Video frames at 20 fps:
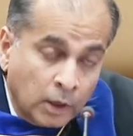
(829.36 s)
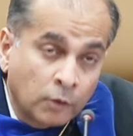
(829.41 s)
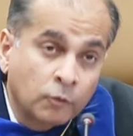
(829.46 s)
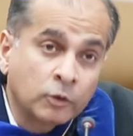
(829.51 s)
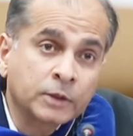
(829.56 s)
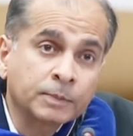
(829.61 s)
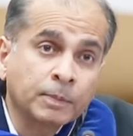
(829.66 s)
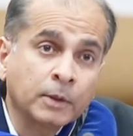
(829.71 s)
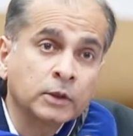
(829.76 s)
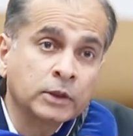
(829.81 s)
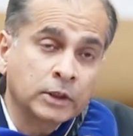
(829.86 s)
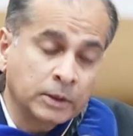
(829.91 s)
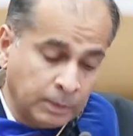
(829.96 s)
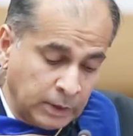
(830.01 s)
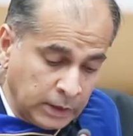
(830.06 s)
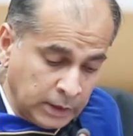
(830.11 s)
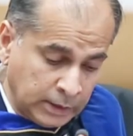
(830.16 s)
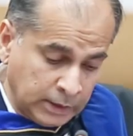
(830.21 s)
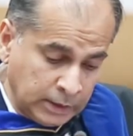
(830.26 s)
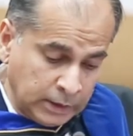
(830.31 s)
A
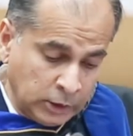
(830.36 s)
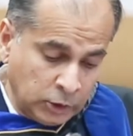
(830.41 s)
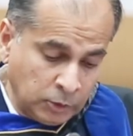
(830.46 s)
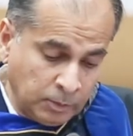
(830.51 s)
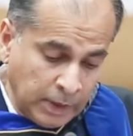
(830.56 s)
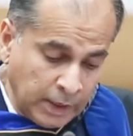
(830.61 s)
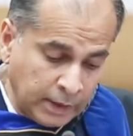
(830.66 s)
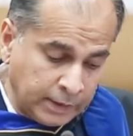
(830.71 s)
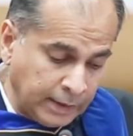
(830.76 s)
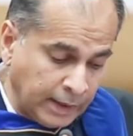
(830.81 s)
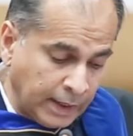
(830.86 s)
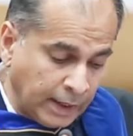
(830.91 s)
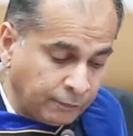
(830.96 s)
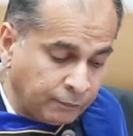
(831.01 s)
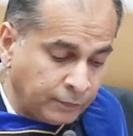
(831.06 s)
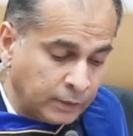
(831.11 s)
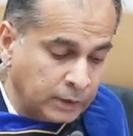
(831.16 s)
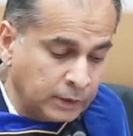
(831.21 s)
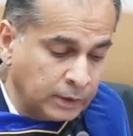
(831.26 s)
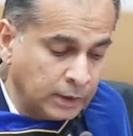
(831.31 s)
responsibility to make the
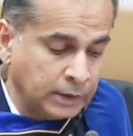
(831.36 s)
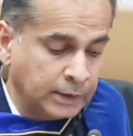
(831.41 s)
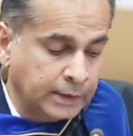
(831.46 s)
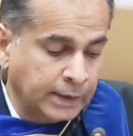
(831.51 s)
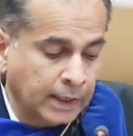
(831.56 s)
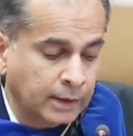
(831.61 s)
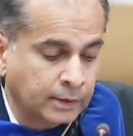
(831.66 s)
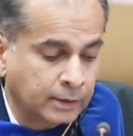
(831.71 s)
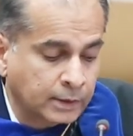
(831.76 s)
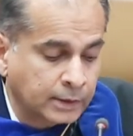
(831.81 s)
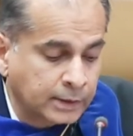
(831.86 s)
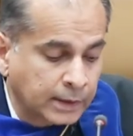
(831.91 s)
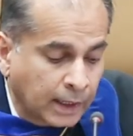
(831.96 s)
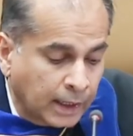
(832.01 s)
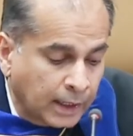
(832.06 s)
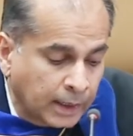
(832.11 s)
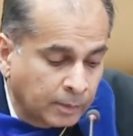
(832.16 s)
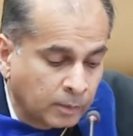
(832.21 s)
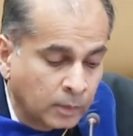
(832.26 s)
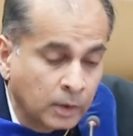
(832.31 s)
effort and take the
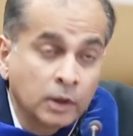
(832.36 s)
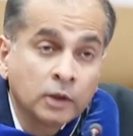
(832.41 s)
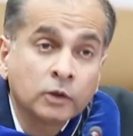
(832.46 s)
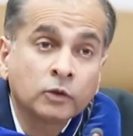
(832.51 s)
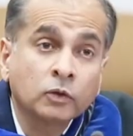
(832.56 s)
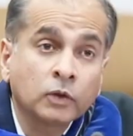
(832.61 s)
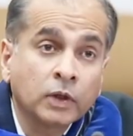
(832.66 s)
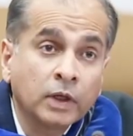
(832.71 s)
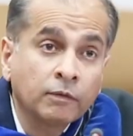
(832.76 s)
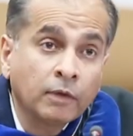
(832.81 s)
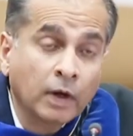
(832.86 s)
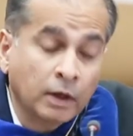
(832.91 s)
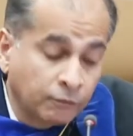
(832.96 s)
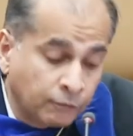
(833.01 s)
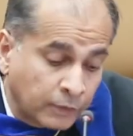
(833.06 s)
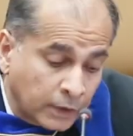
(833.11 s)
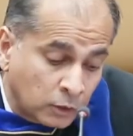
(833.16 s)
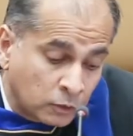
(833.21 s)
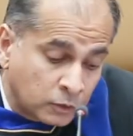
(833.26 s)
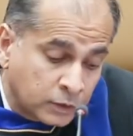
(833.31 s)
time to give our
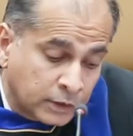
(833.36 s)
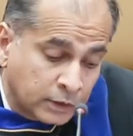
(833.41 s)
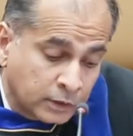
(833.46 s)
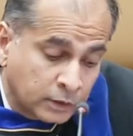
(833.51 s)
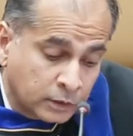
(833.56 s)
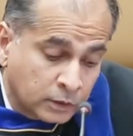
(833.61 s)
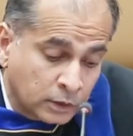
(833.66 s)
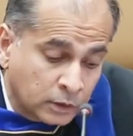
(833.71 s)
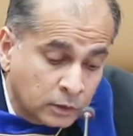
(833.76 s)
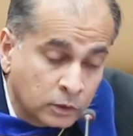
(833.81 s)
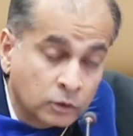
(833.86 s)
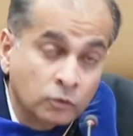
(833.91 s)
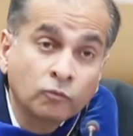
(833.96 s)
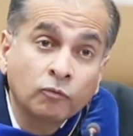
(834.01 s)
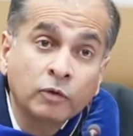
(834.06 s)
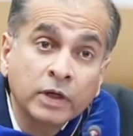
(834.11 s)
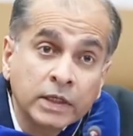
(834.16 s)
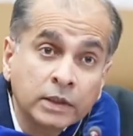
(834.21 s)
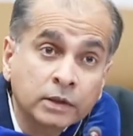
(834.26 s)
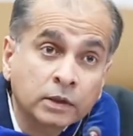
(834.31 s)
fellow citizens
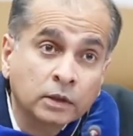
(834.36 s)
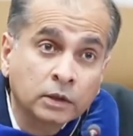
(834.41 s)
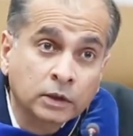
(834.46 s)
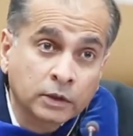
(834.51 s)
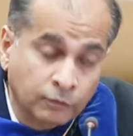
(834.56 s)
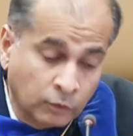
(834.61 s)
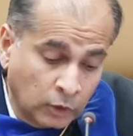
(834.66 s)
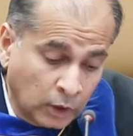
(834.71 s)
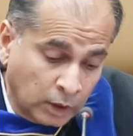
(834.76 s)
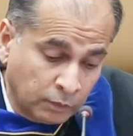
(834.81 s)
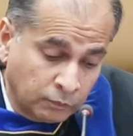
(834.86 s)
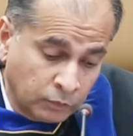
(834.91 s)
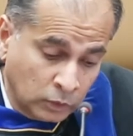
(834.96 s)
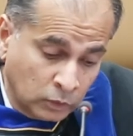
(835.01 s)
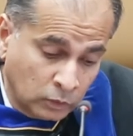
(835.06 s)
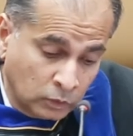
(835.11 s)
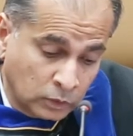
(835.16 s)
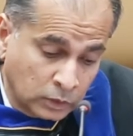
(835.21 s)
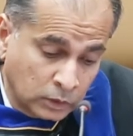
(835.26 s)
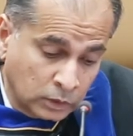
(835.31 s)
reasons for our
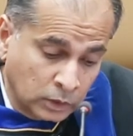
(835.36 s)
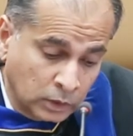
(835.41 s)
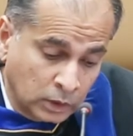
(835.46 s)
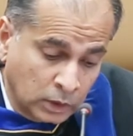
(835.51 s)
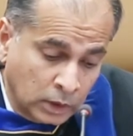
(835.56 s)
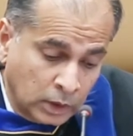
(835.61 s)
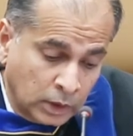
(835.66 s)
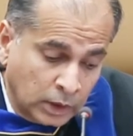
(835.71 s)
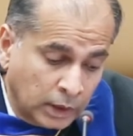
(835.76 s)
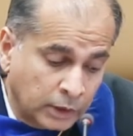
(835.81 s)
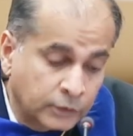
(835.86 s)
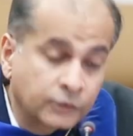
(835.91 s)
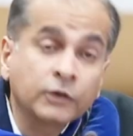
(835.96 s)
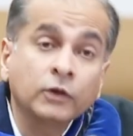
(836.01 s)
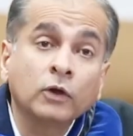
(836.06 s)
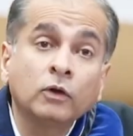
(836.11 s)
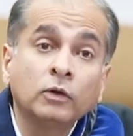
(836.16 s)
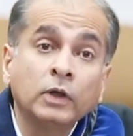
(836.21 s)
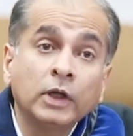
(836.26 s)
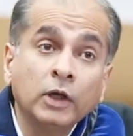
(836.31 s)
views. It's
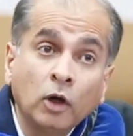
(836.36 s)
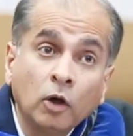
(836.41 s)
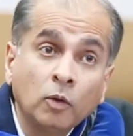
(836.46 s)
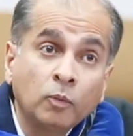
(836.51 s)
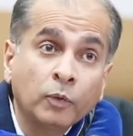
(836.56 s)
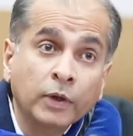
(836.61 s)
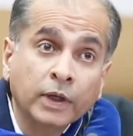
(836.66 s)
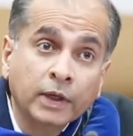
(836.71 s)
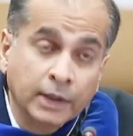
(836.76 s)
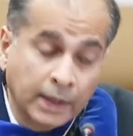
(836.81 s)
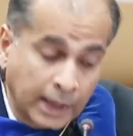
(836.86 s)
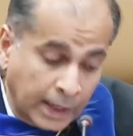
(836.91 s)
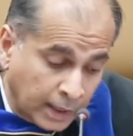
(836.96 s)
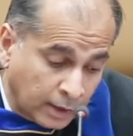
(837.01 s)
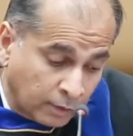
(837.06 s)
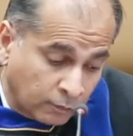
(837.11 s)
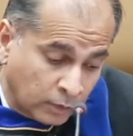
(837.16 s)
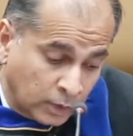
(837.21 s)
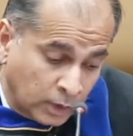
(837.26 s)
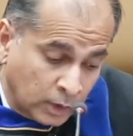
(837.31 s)
the only hope we can
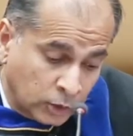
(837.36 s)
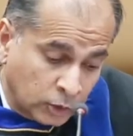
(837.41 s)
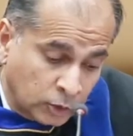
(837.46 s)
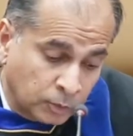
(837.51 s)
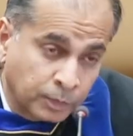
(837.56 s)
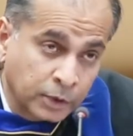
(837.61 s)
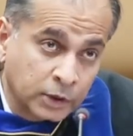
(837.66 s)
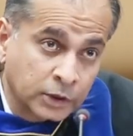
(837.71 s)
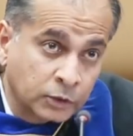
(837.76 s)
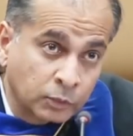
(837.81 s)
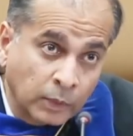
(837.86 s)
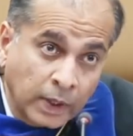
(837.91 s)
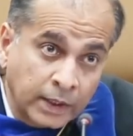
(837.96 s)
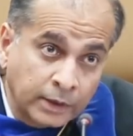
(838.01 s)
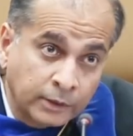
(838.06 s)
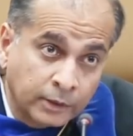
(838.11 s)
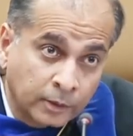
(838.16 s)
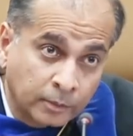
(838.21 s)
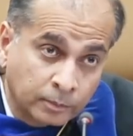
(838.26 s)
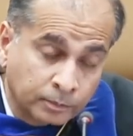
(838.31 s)
have to
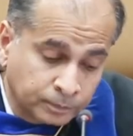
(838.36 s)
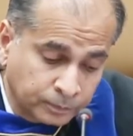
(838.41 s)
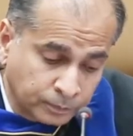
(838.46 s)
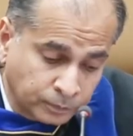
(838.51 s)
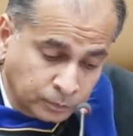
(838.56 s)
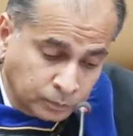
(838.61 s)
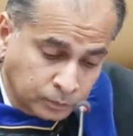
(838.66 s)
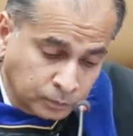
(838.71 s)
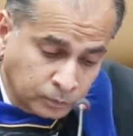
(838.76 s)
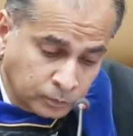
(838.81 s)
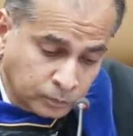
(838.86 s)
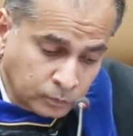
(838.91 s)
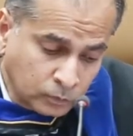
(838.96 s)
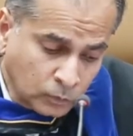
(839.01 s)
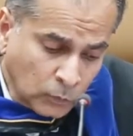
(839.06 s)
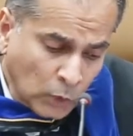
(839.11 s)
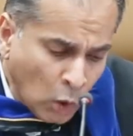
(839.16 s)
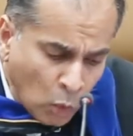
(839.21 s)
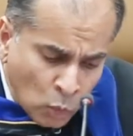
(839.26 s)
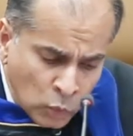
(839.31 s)
persuade them.
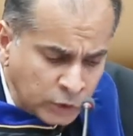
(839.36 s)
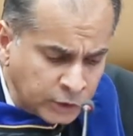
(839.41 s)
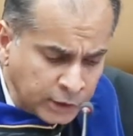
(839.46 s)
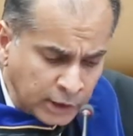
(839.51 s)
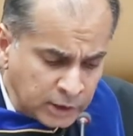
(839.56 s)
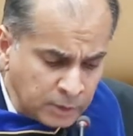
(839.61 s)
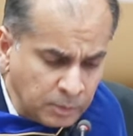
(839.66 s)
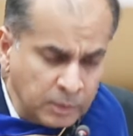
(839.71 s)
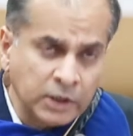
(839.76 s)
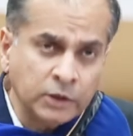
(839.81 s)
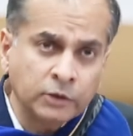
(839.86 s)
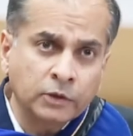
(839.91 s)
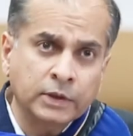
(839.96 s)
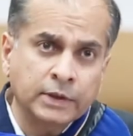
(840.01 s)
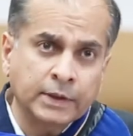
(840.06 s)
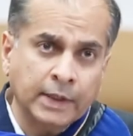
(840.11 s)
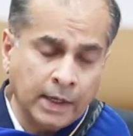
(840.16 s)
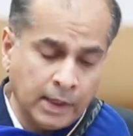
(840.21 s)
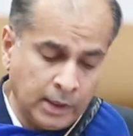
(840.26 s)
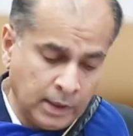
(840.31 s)
Which doesn't mean to
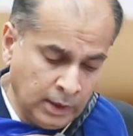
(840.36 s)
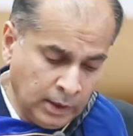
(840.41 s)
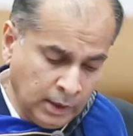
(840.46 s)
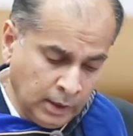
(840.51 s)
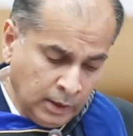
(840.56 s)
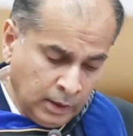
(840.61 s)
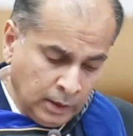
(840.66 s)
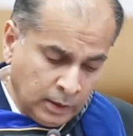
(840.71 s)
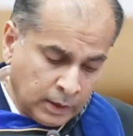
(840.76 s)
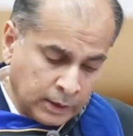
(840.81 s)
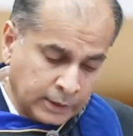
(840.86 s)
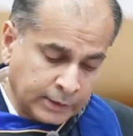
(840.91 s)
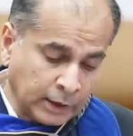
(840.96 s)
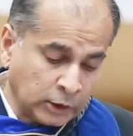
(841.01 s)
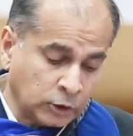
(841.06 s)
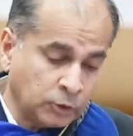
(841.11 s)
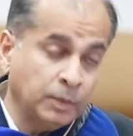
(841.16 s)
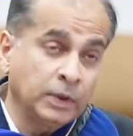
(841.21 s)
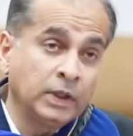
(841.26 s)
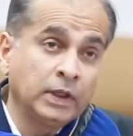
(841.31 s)
say that
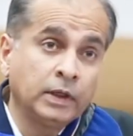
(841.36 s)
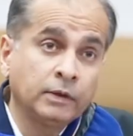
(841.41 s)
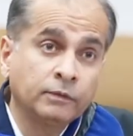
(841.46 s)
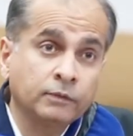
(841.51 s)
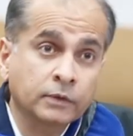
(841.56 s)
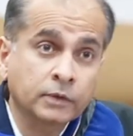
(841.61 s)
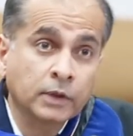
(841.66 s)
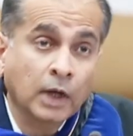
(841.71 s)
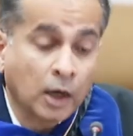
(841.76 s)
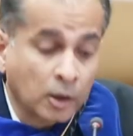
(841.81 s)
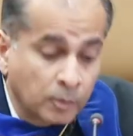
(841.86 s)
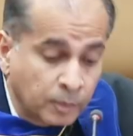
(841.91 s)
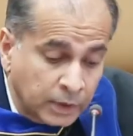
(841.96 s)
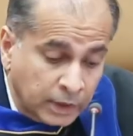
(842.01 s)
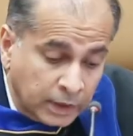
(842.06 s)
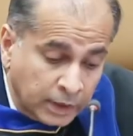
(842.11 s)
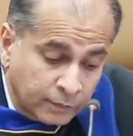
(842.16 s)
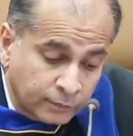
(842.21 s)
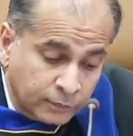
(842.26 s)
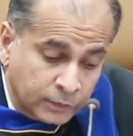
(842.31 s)
such beliefs, our
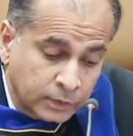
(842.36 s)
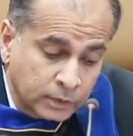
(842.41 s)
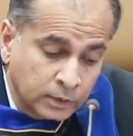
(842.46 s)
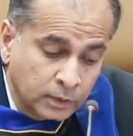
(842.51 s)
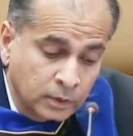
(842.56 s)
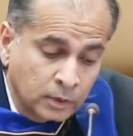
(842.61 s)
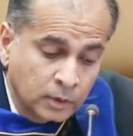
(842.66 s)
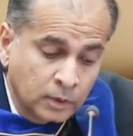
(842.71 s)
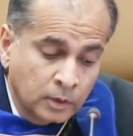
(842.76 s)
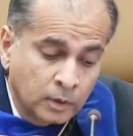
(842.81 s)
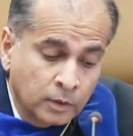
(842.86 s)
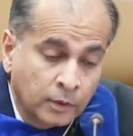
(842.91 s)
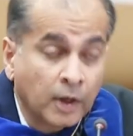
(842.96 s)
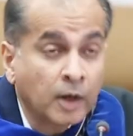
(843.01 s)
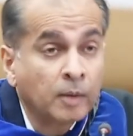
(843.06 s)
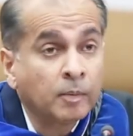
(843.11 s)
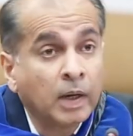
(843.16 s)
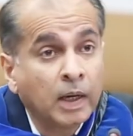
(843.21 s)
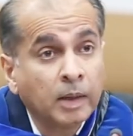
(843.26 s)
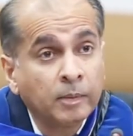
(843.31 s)
beliefs,
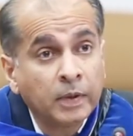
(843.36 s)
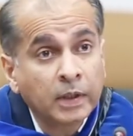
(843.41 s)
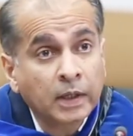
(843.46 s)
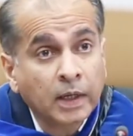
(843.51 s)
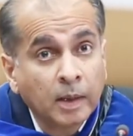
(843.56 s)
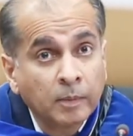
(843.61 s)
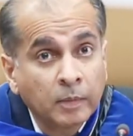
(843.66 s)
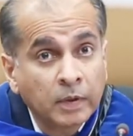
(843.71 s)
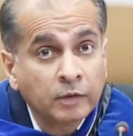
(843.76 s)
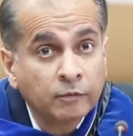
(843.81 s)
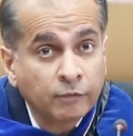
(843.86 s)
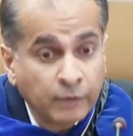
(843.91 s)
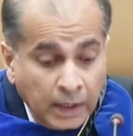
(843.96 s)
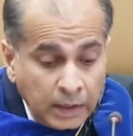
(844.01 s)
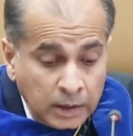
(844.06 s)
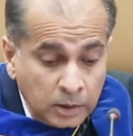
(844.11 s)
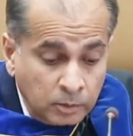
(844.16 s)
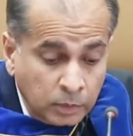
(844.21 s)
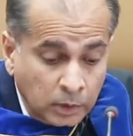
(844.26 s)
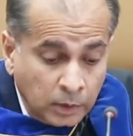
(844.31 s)
thereby become
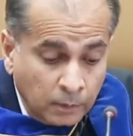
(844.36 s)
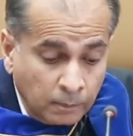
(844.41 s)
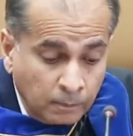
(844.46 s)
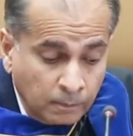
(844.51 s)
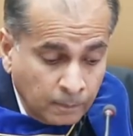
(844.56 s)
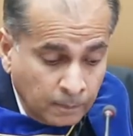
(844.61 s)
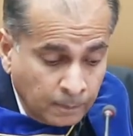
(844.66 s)
infallible.